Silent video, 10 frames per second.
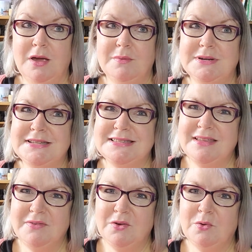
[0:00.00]
which is
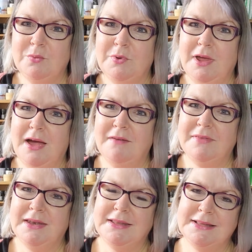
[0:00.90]
difficult when you have
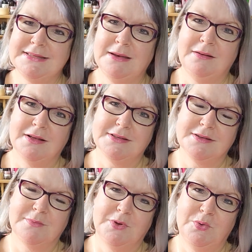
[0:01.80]
that in the same class,
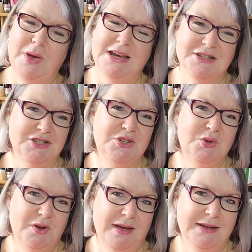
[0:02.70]
somebody who actually do
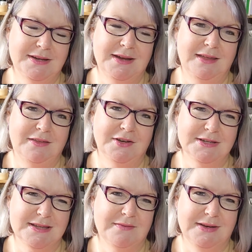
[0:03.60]
know how to knit, they
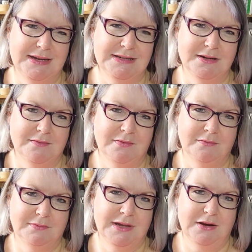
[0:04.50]
just haven't knitted for
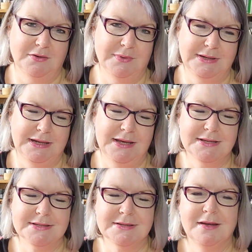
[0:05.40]
10 or 20
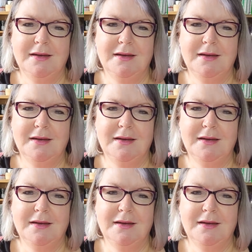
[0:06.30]
years.